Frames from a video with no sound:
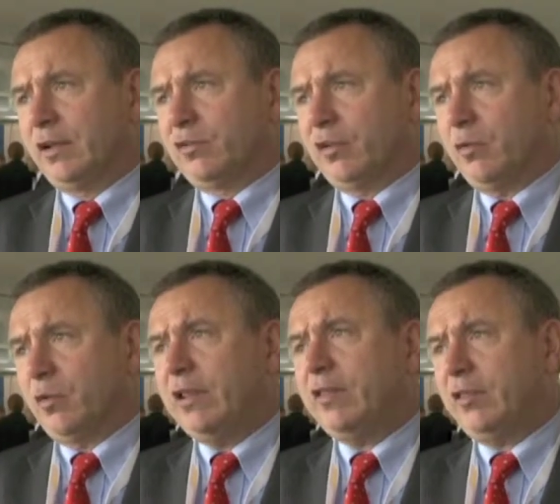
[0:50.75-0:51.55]

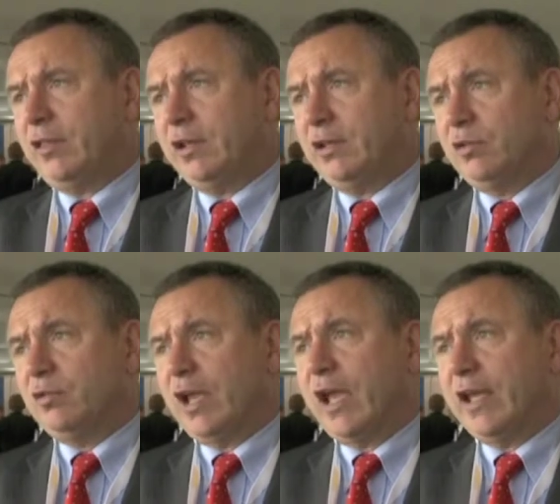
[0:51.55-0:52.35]
So in the
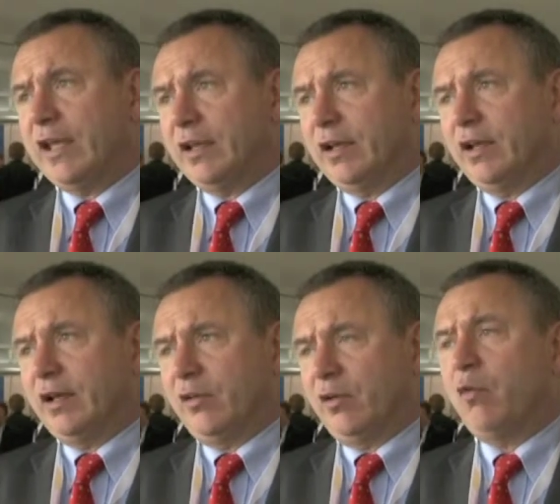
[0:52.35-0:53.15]
UK,
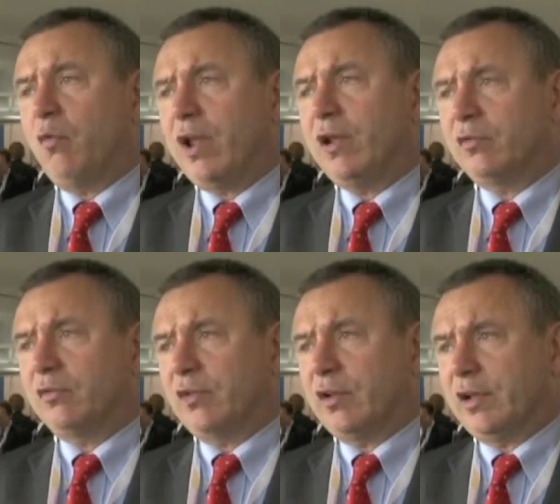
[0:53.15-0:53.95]
uh, there are
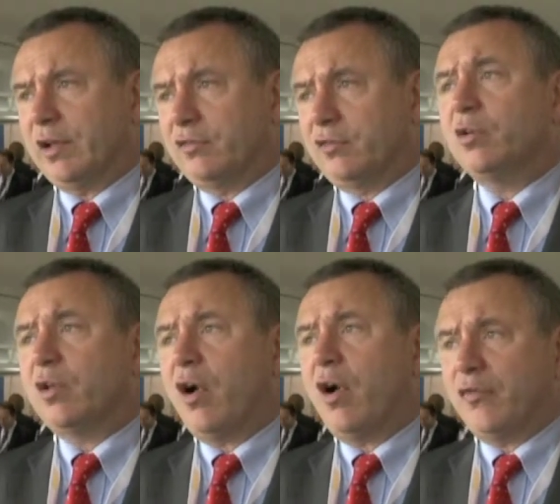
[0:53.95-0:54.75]
around uh,
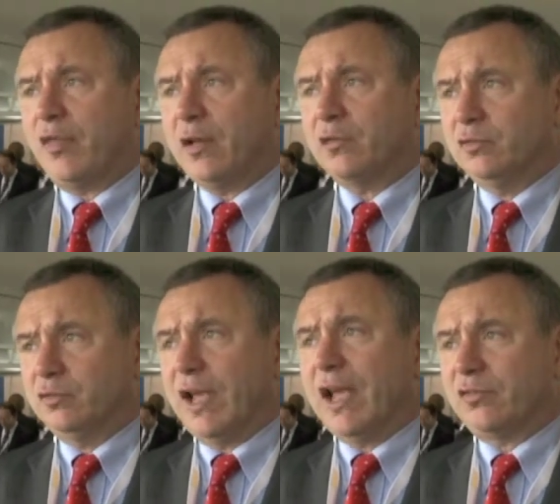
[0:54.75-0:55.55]

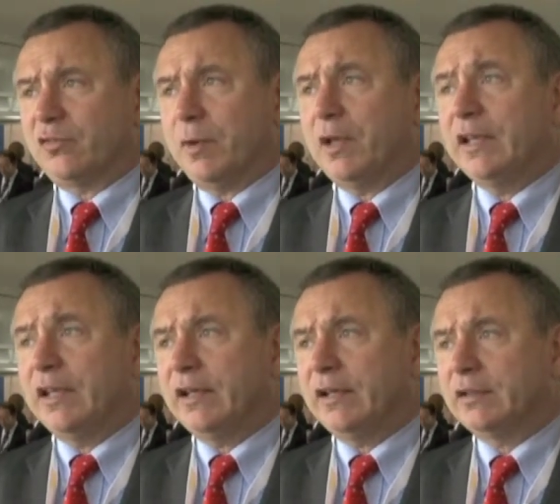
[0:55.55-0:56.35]
2,500 deaths per
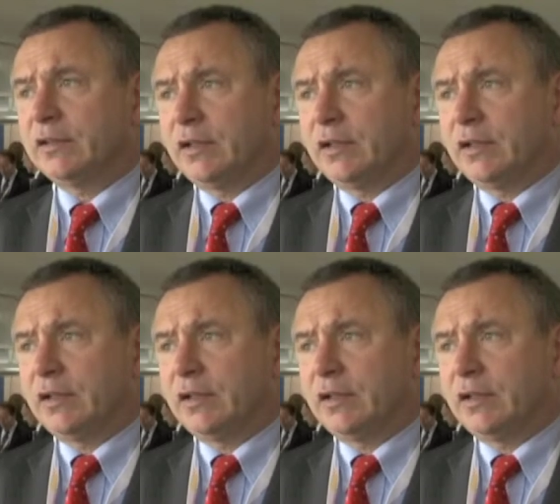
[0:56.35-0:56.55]
year.